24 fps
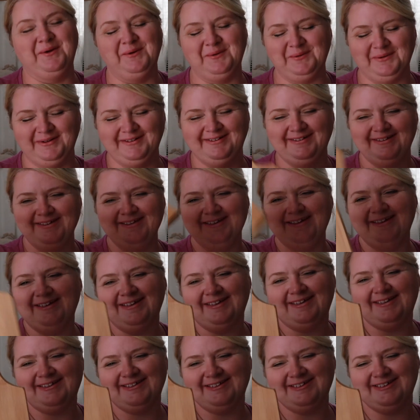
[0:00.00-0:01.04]
No.
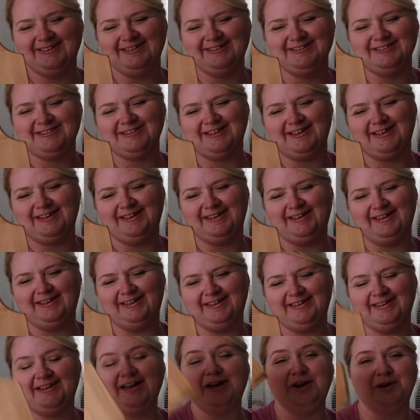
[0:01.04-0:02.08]
it's
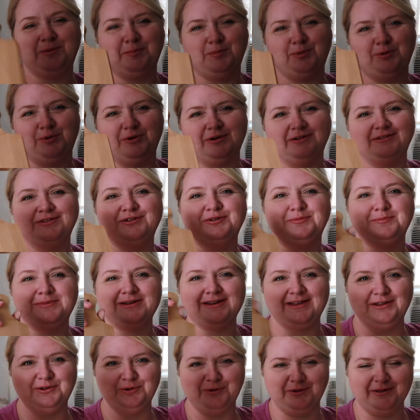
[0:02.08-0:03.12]
a cutting board, a little
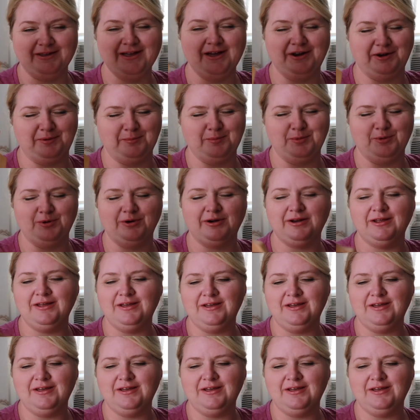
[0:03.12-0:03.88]
mini cutting board.